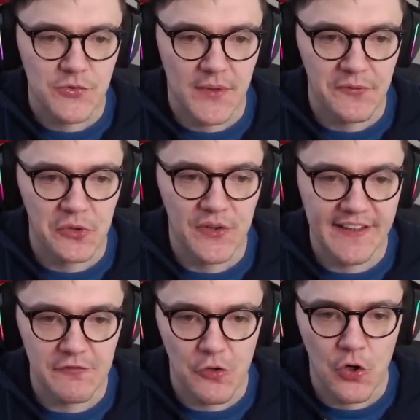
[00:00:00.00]
what they were
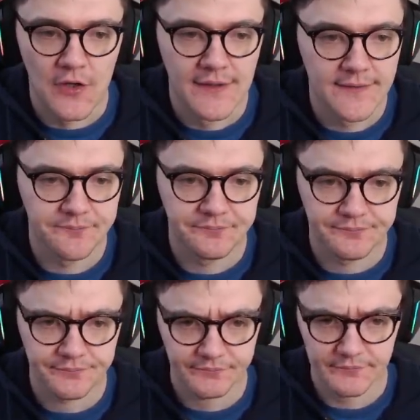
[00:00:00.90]
looking for.
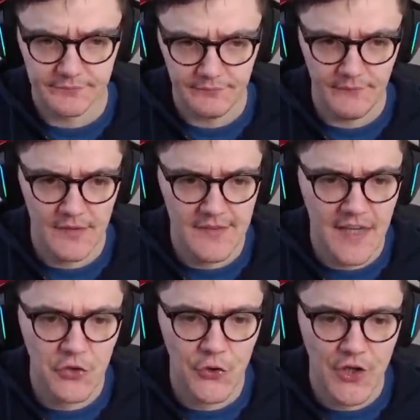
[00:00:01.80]
The
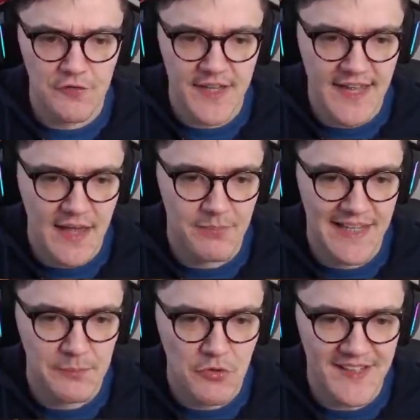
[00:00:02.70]
unhook over here.
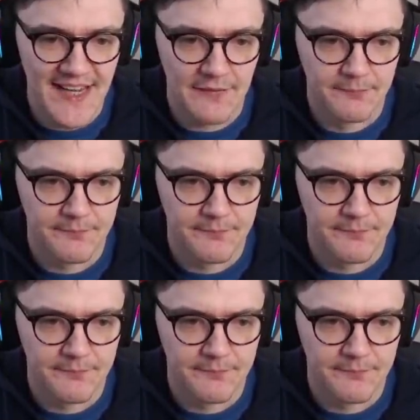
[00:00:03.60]
Plague moving in.